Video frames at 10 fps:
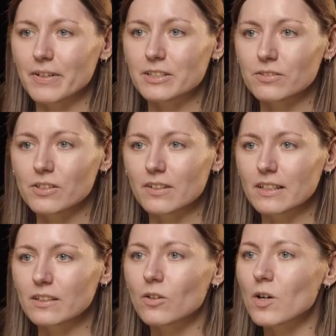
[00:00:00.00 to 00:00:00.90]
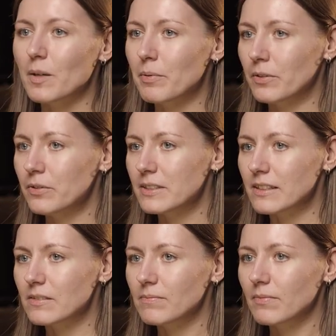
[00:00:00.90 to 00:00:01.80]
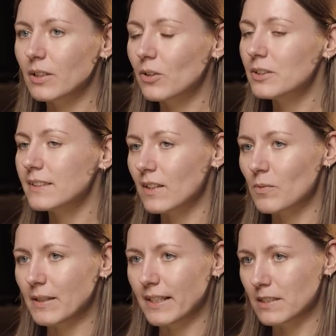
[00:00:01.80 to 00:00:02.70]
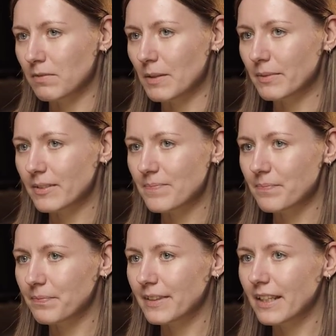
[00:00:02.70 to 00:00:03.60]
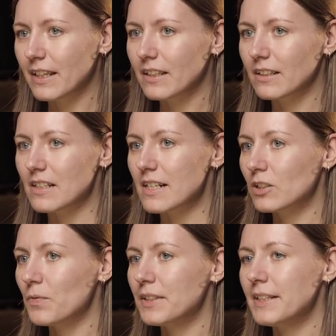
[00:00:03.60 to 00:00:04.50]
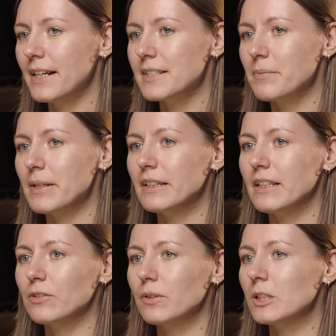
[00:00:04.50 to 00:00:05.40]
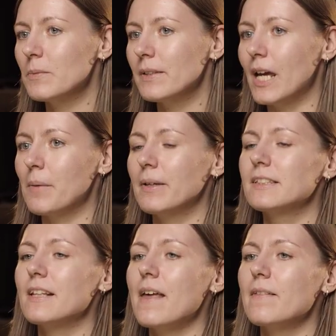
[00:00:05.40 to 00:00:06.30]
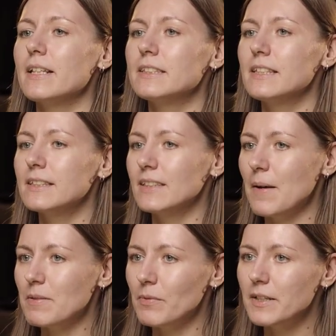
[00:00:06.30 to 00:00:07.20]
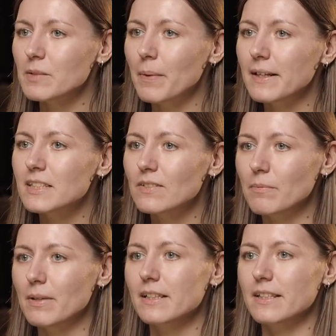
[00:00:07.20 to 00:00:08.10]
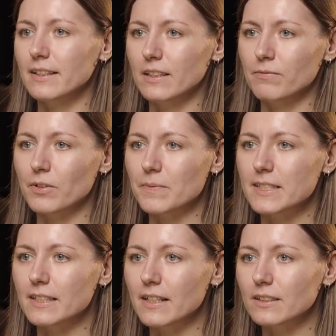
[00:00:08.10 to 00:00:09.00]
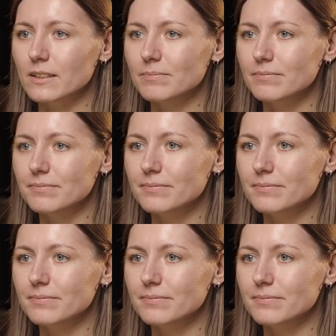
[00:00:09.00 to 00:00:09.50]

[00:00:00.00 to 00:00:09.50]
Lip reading: If you're a studio lead or a producer, the cost argument has flipped. Retrofitting accessibility into a shipped game is roughly 6 times more expensive than building it in from the start.